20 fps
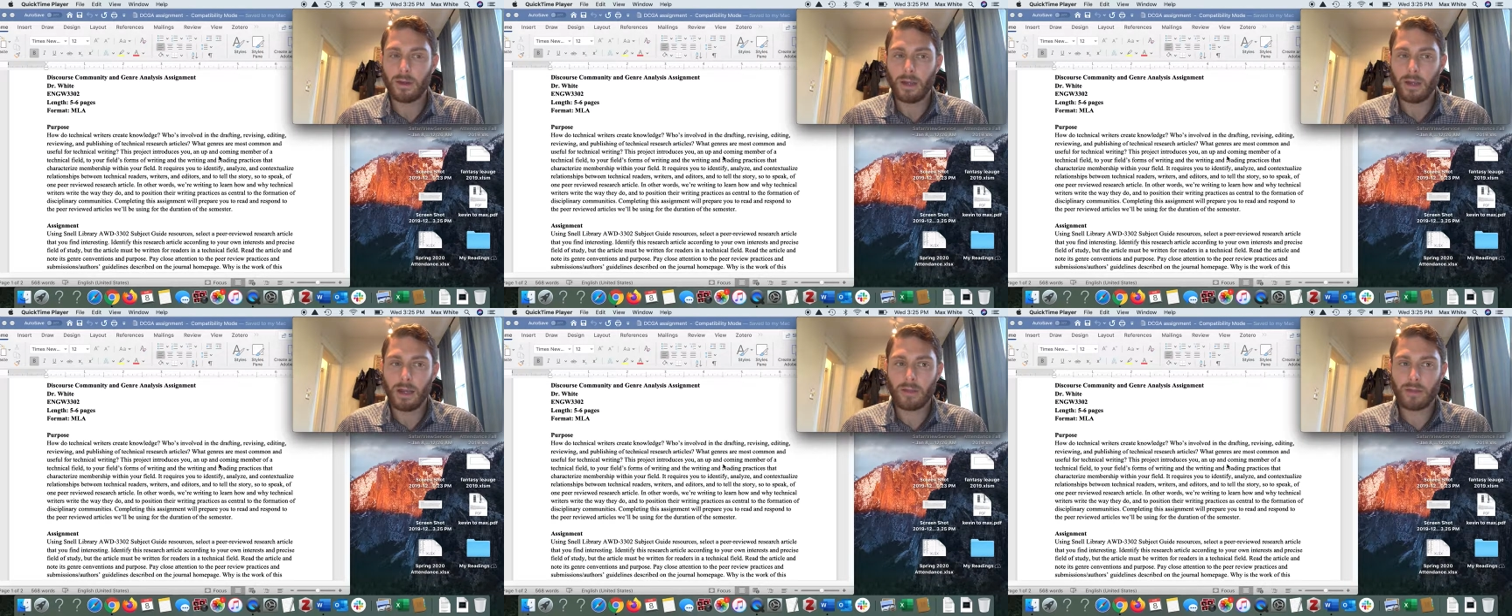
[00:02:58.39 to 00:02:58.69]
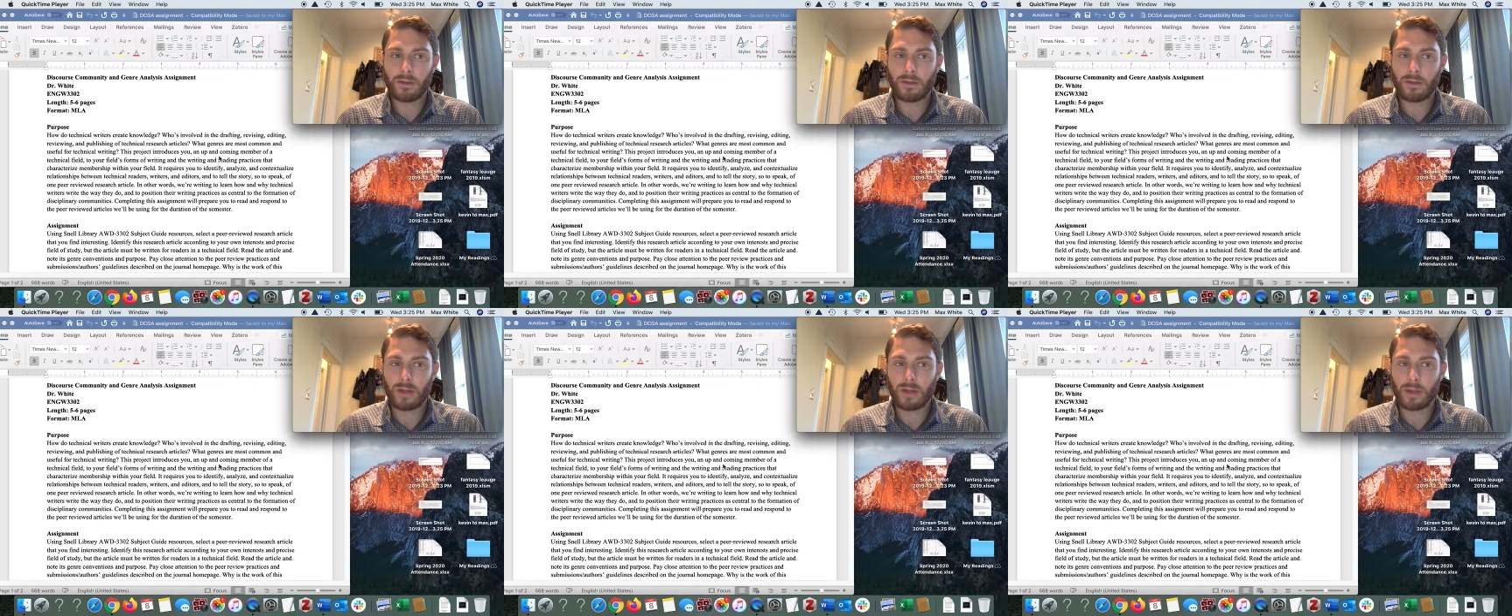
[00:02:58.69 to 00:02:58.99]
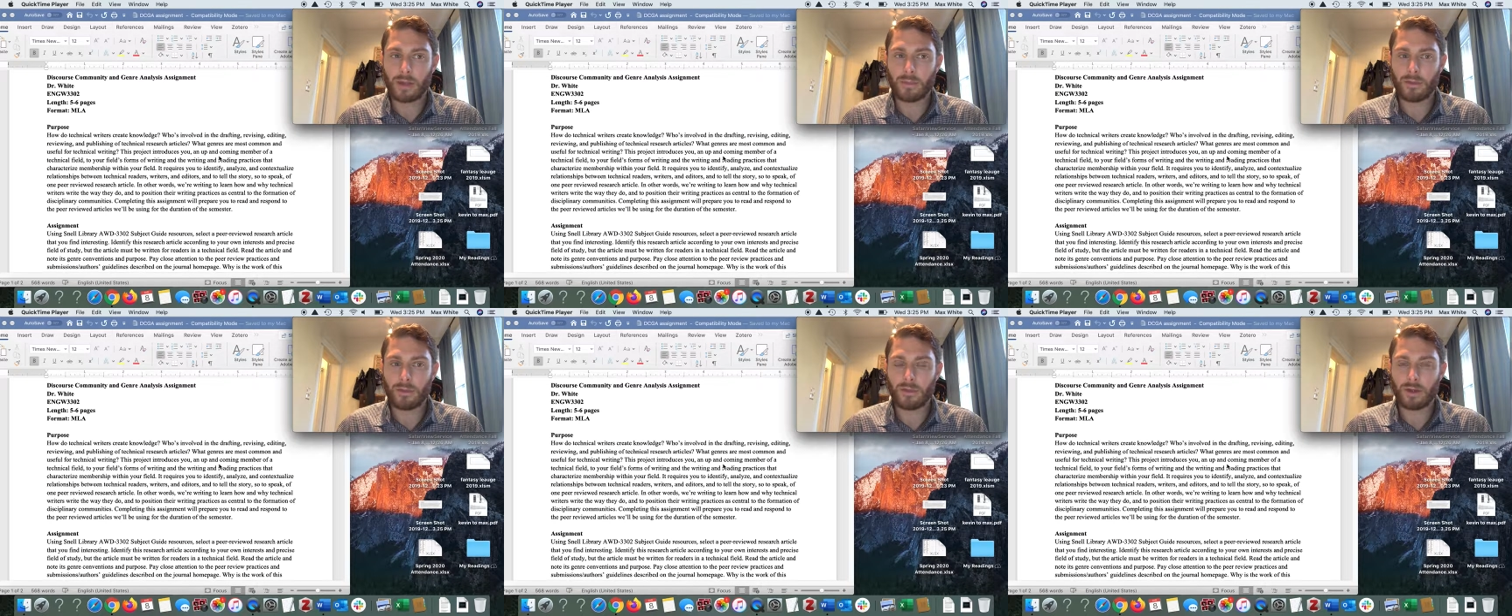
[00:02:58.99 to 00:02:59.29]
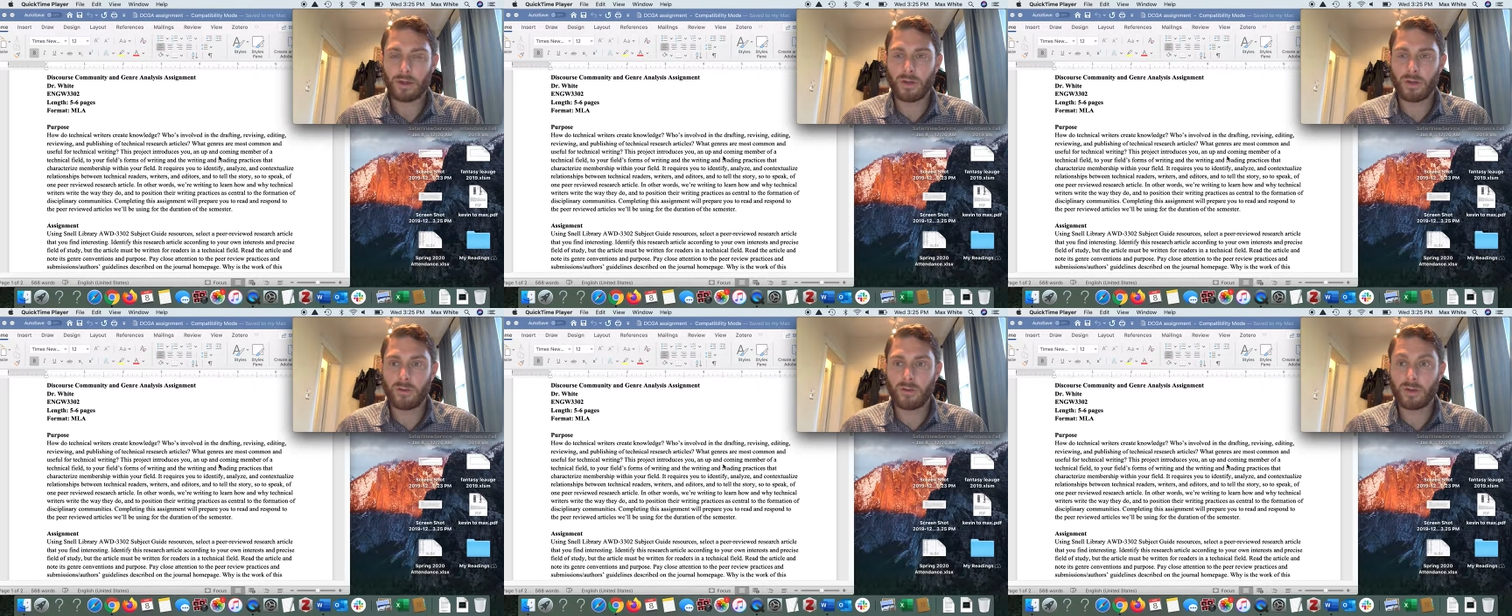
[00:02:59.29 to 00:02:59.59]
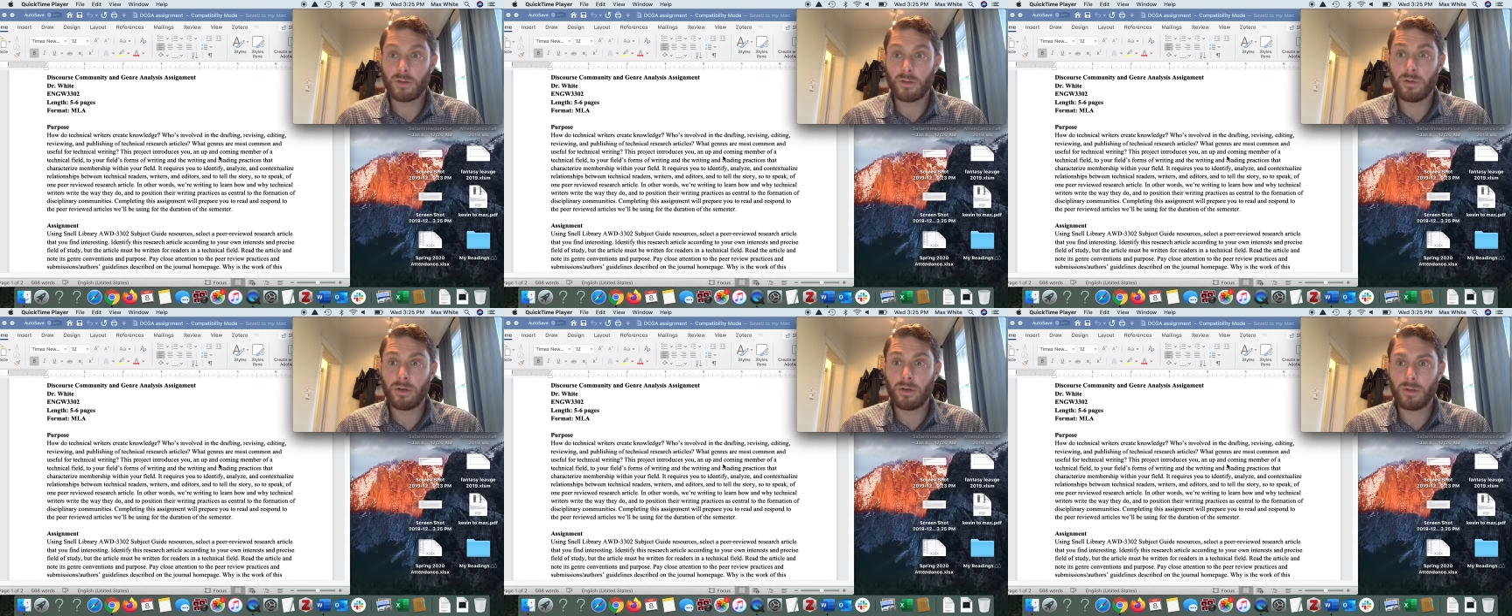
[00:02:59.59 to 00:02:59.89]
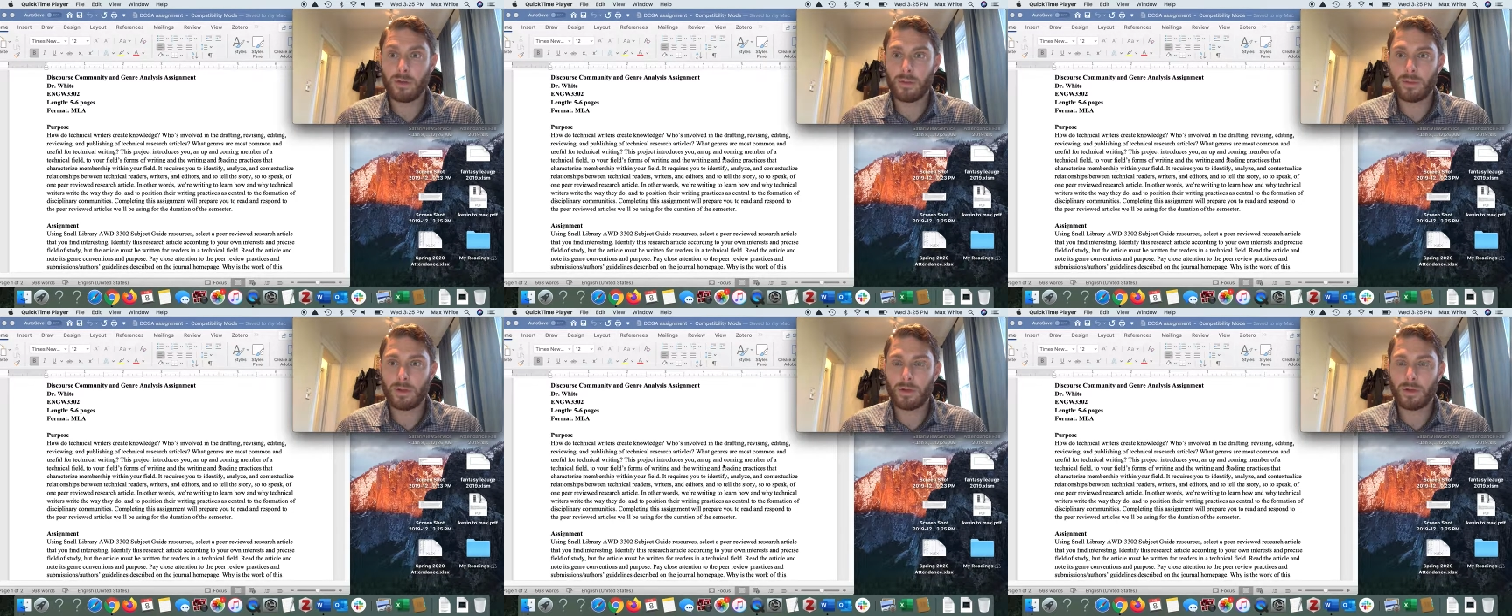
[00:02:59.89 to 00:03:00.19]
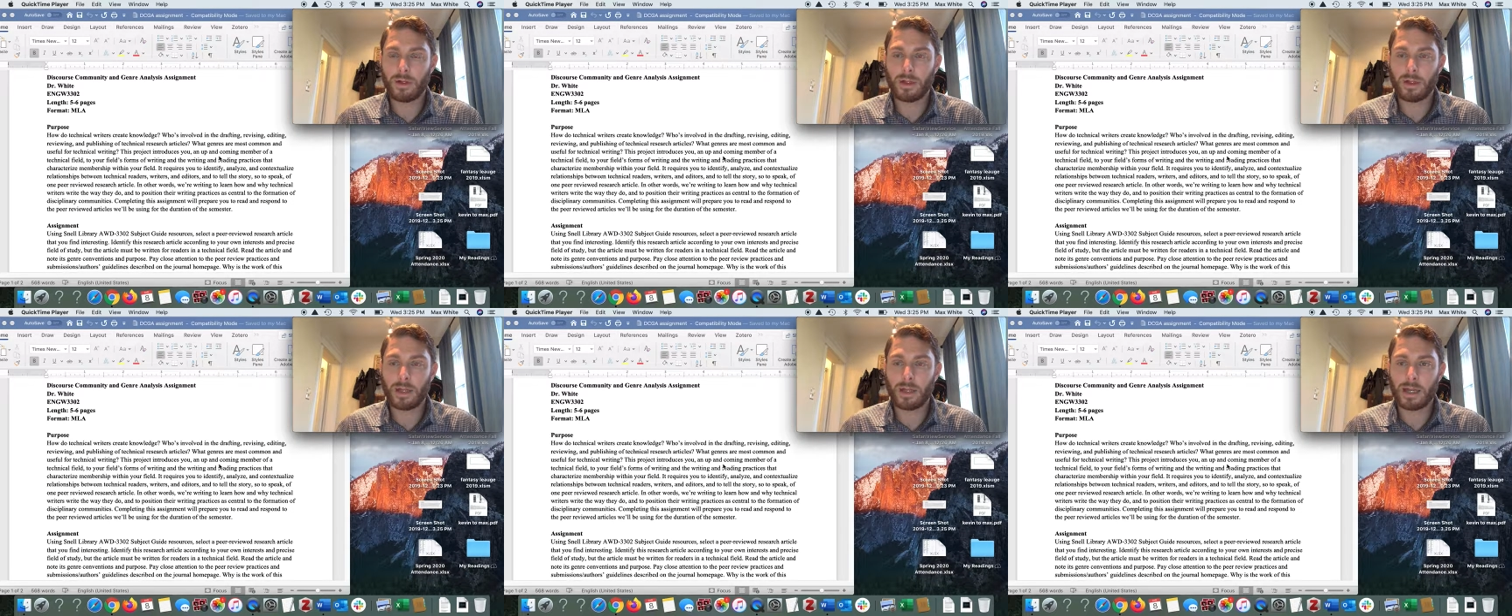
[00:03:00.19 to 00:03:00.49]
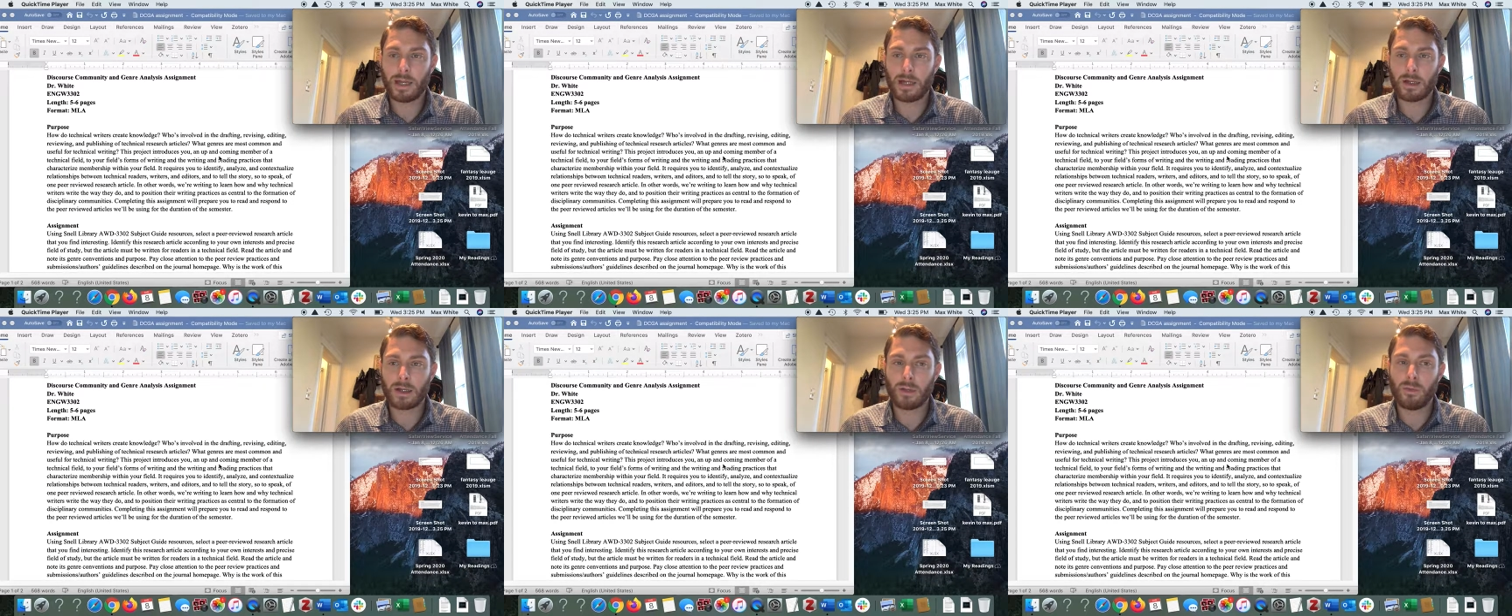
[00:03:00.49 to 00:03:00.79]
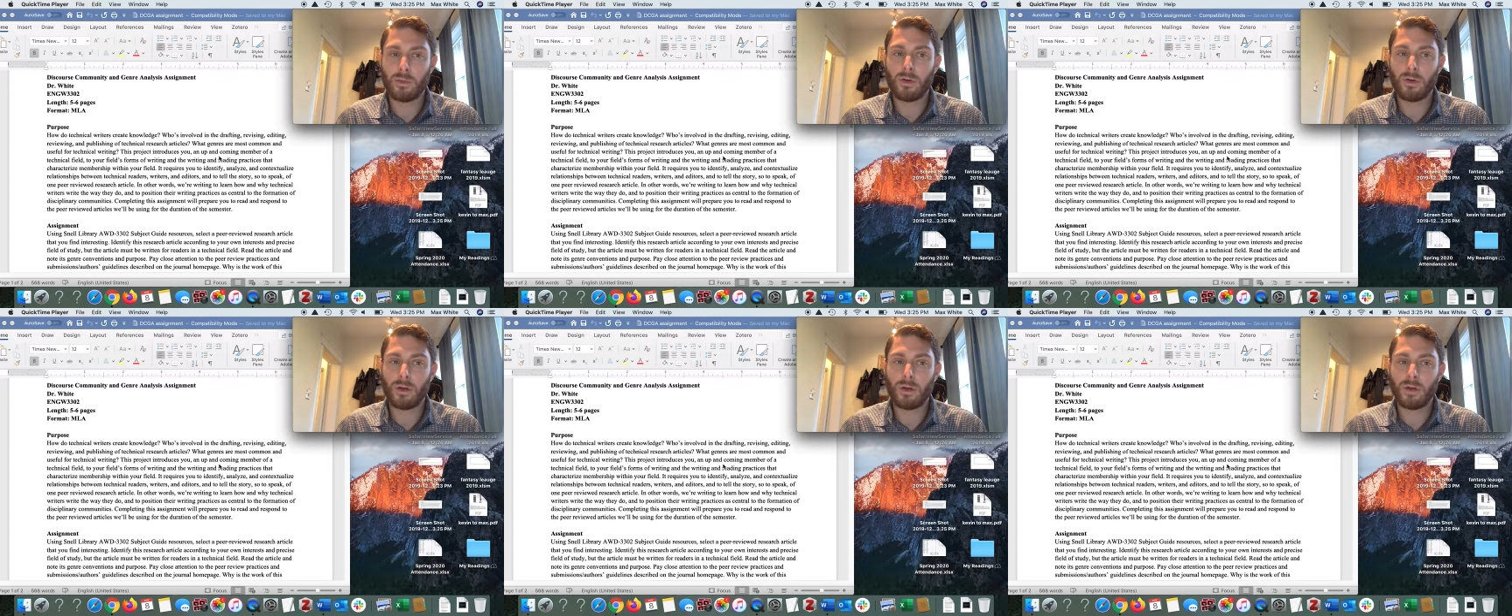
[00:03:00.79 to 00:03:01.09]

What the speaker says: as examples of community building and community